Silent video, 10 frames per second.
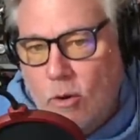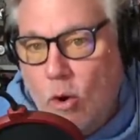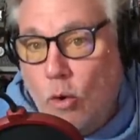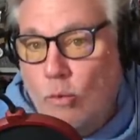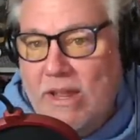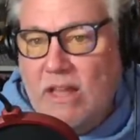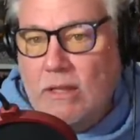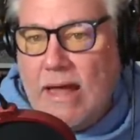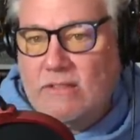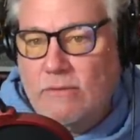or
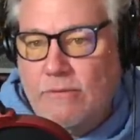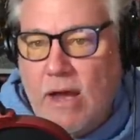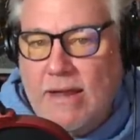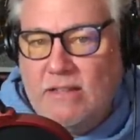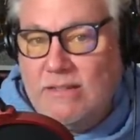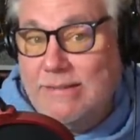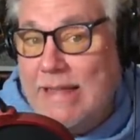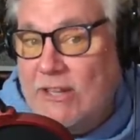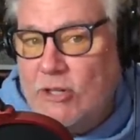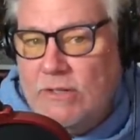reclassified as
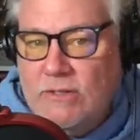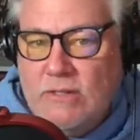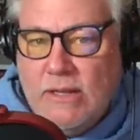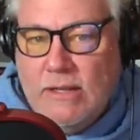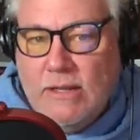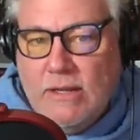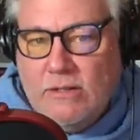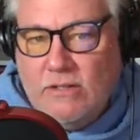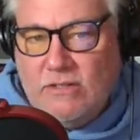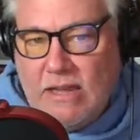legends
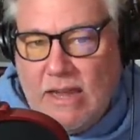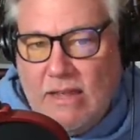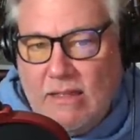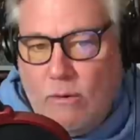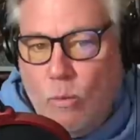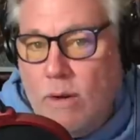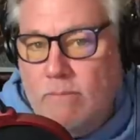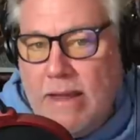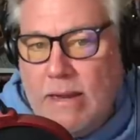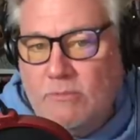to say that one
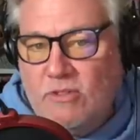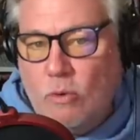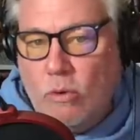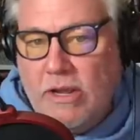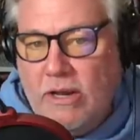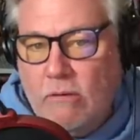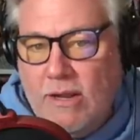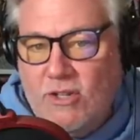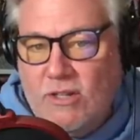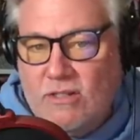made-up story
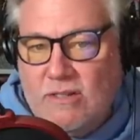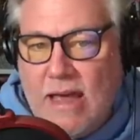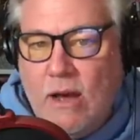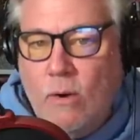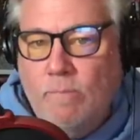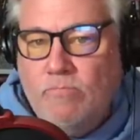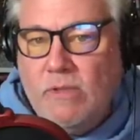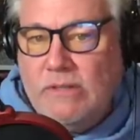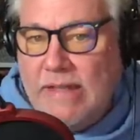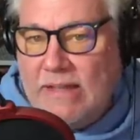iteration is now
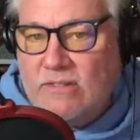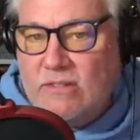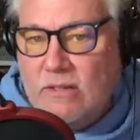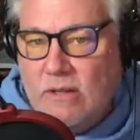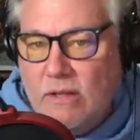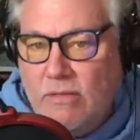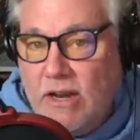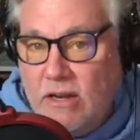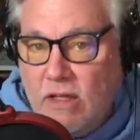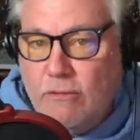less
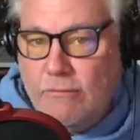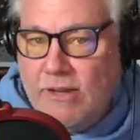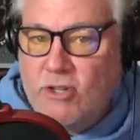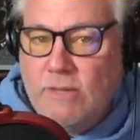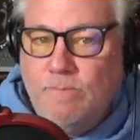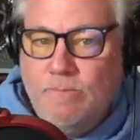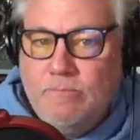than another fiction.